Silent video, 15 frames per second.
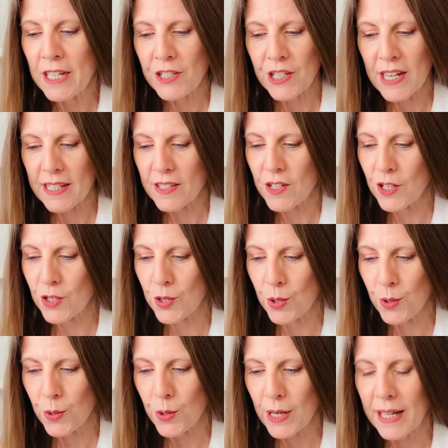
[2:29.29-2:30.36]
just
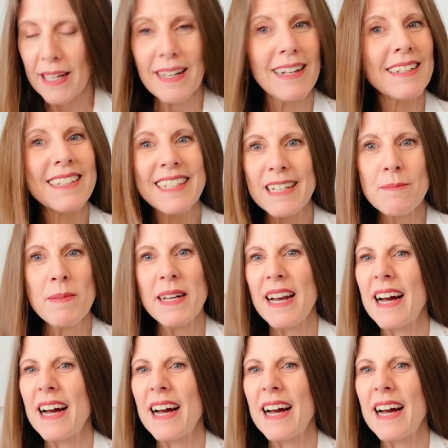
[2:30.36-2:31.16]
talking a little bit,